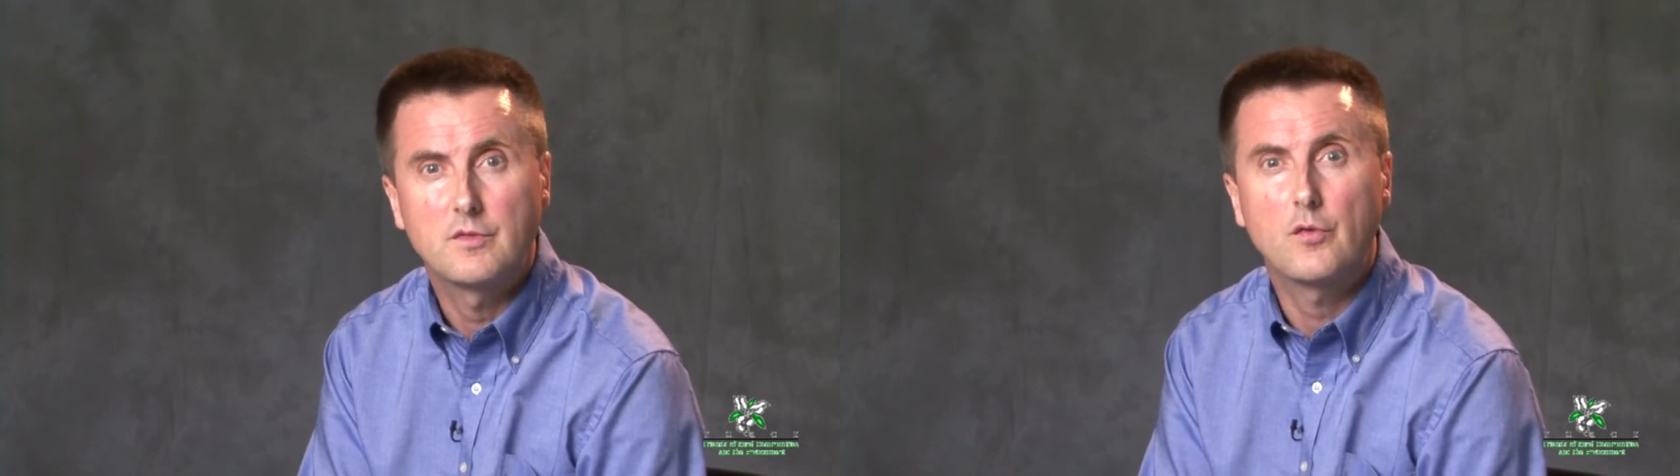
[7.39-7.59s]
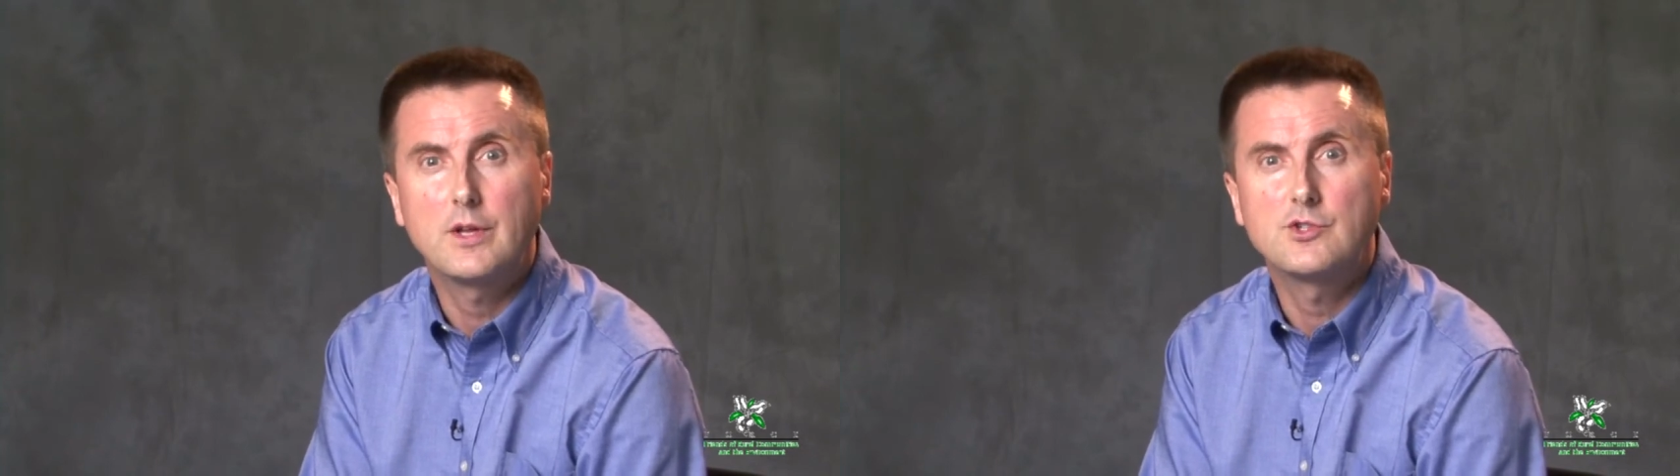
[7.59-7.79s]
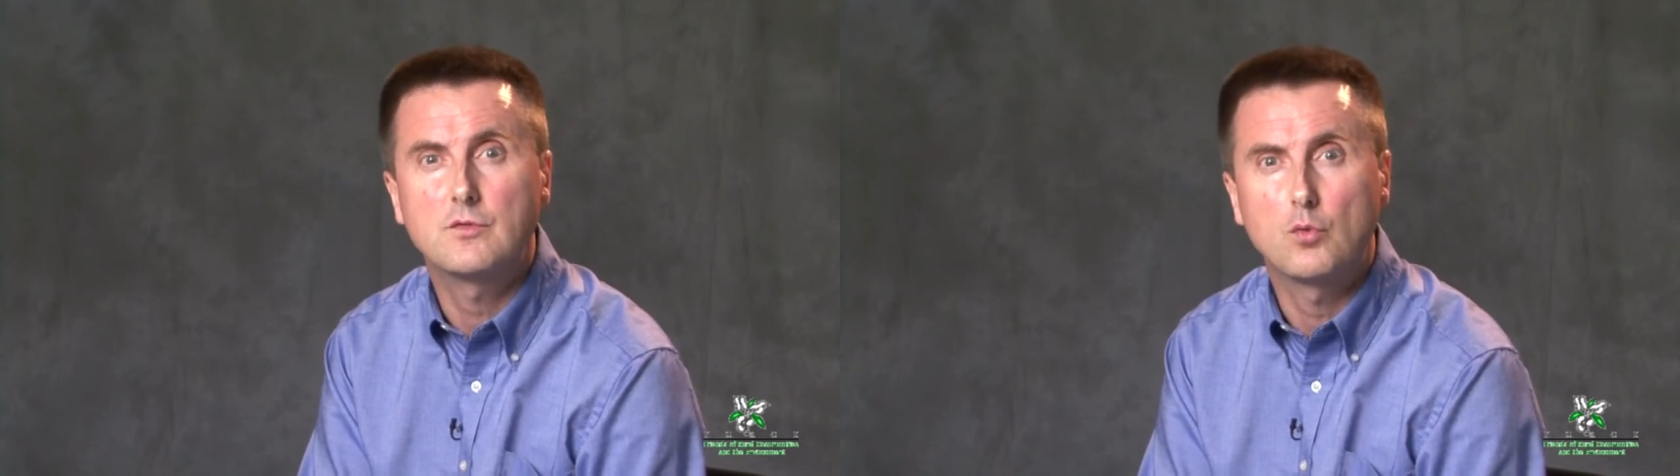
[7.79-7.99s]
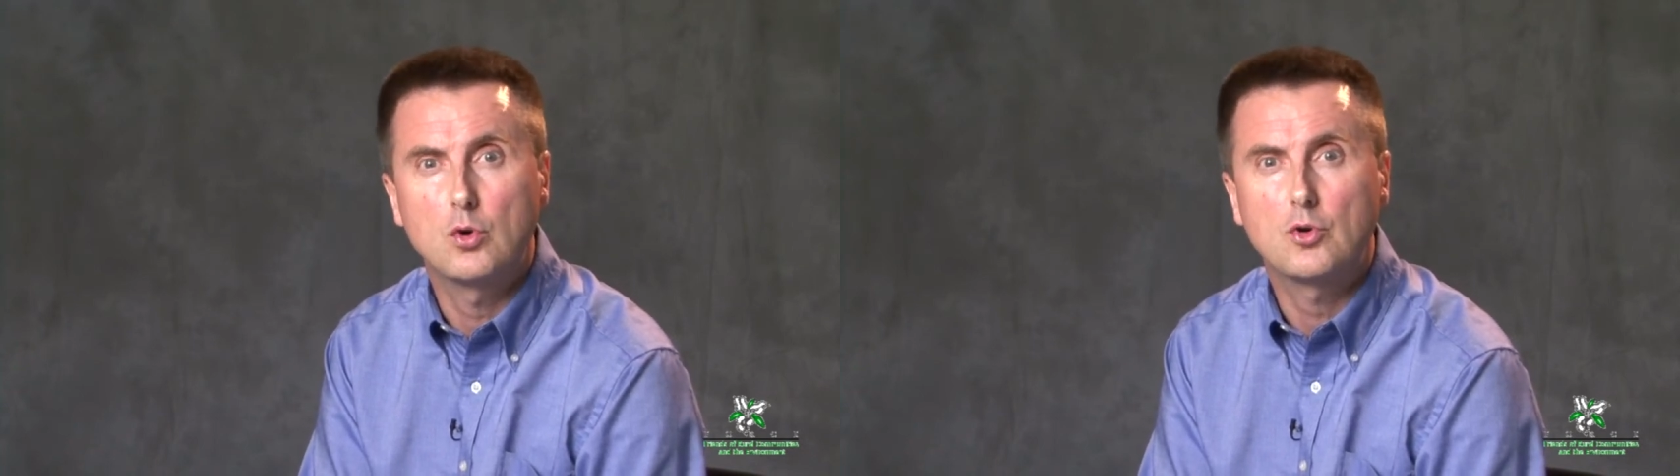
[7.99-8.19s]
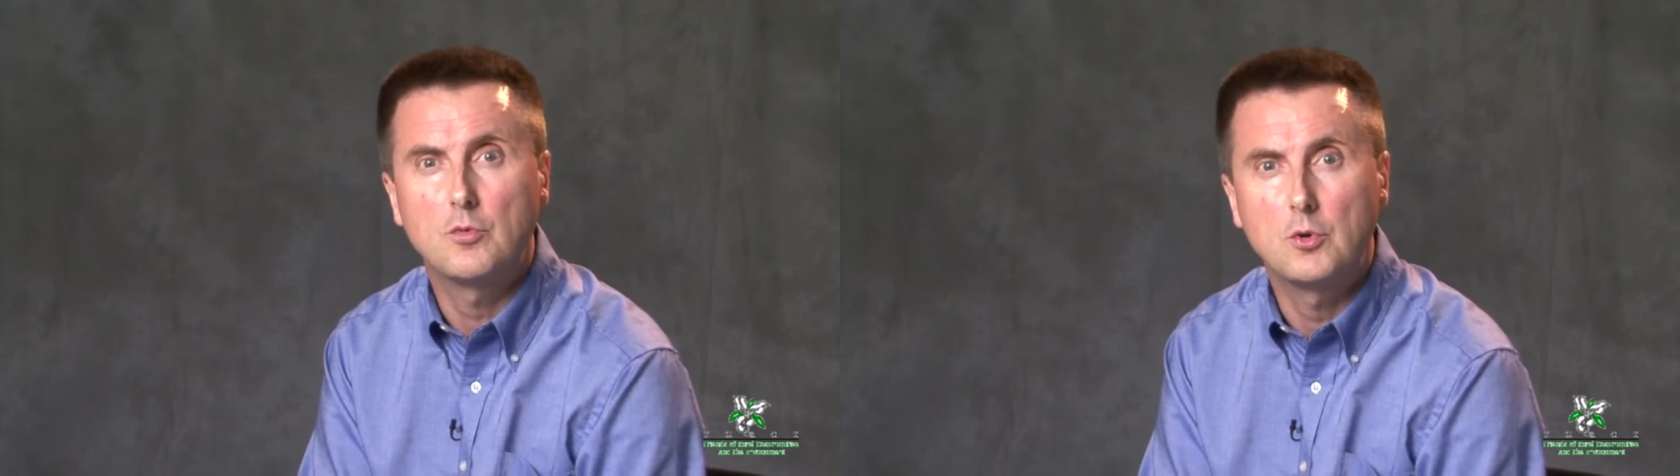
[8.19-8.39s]
Friends of
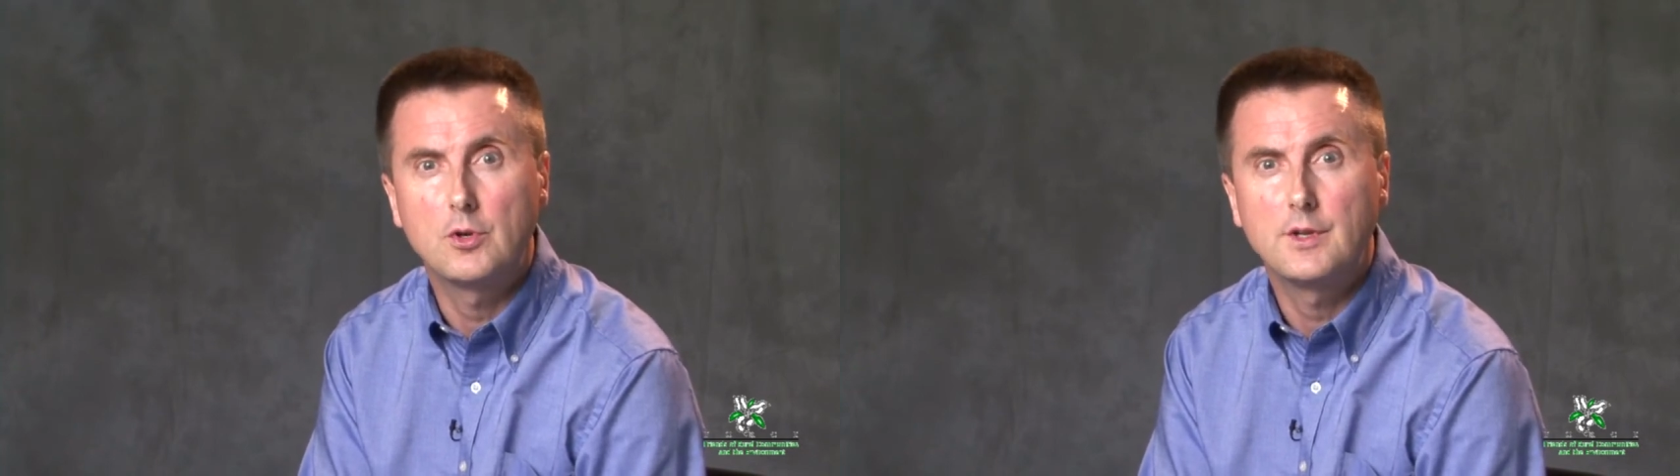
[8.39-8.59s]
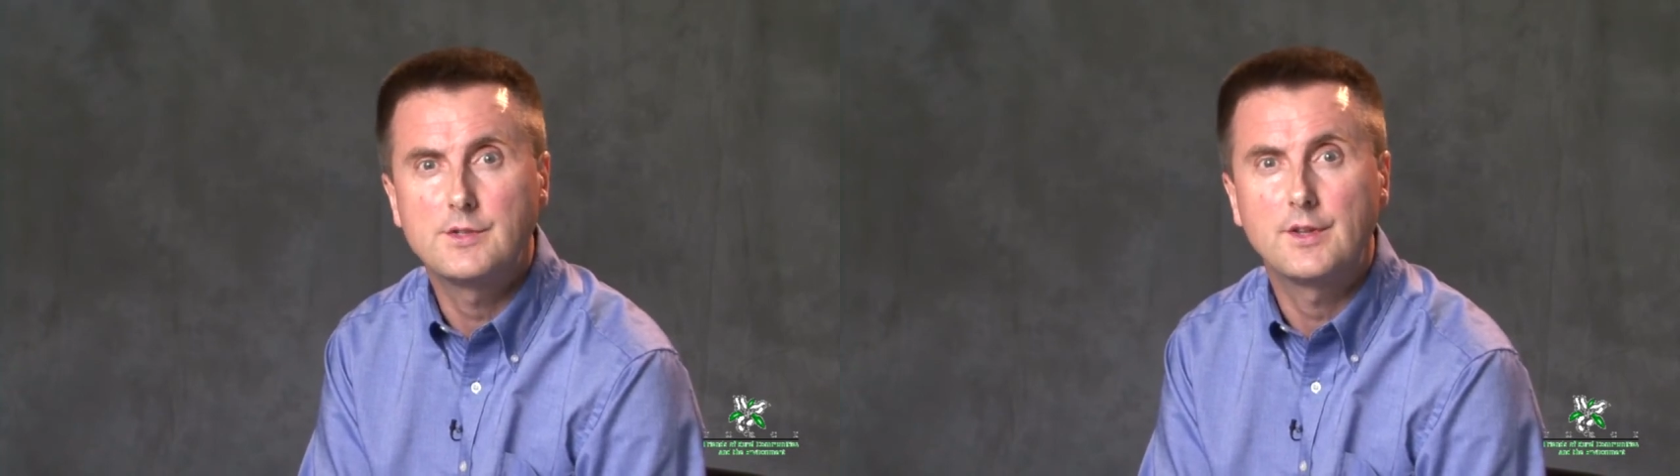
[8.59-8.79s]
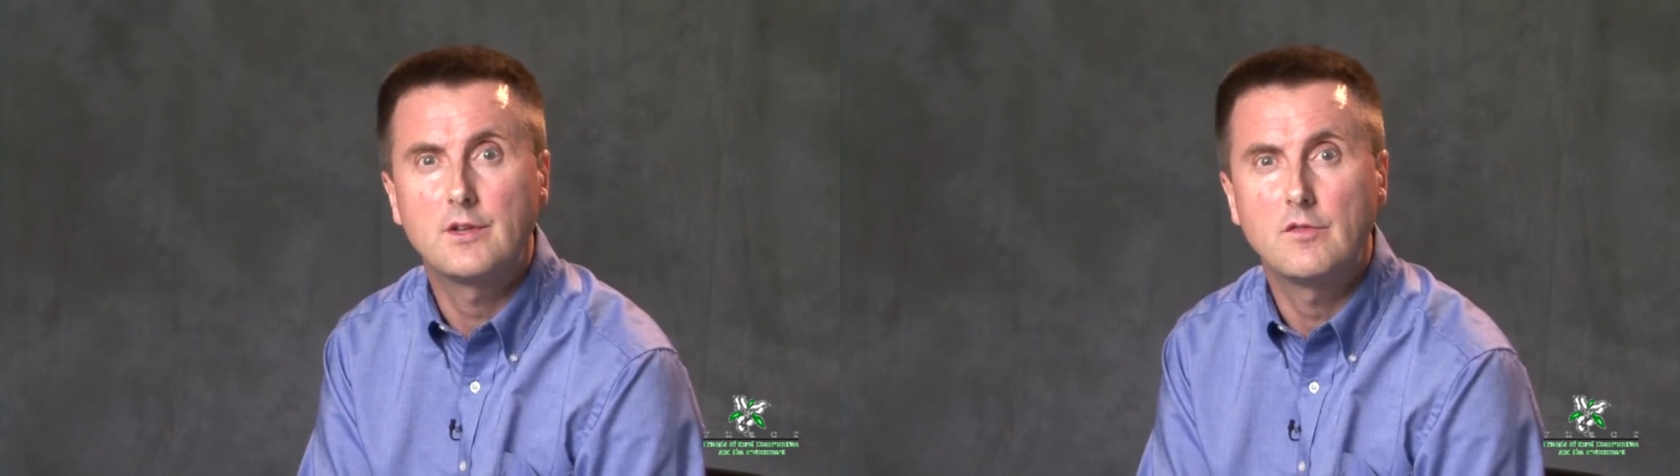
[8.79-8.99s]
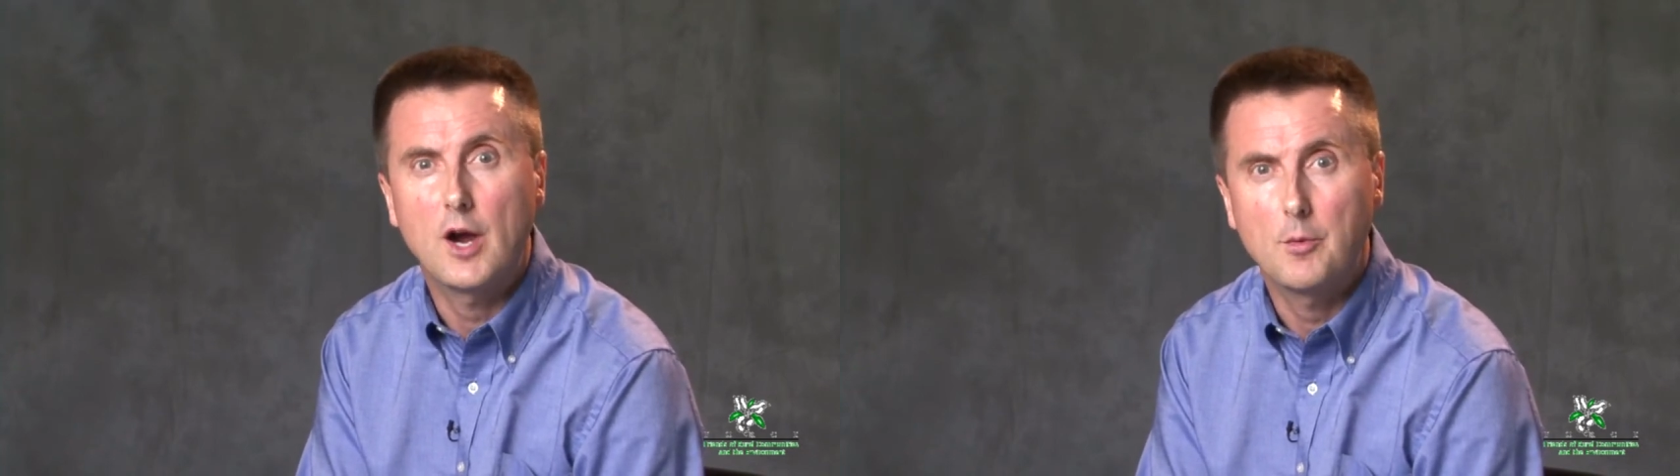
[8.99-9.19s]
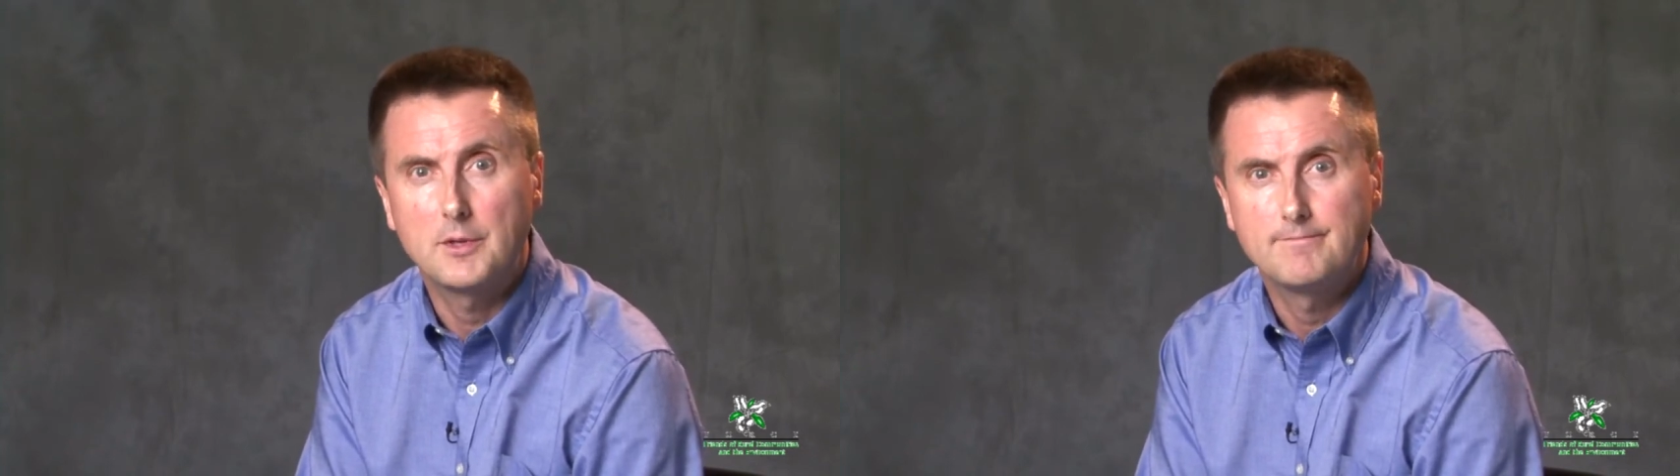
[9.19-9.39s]
Rural Communities and the
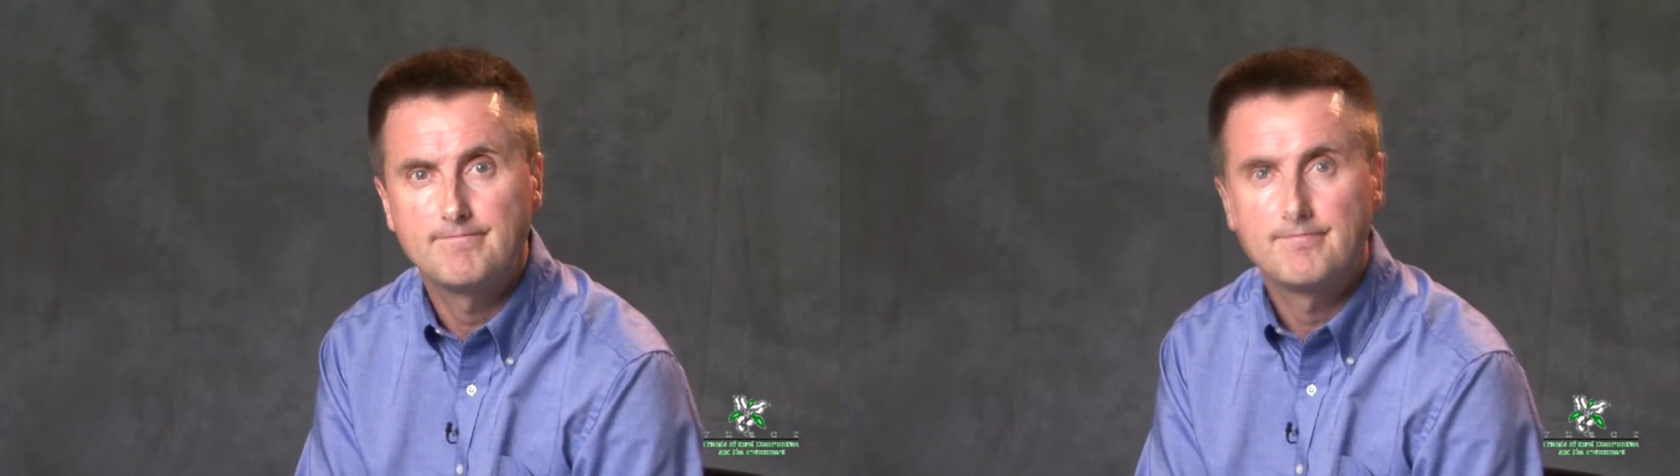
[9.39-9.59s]
Environment.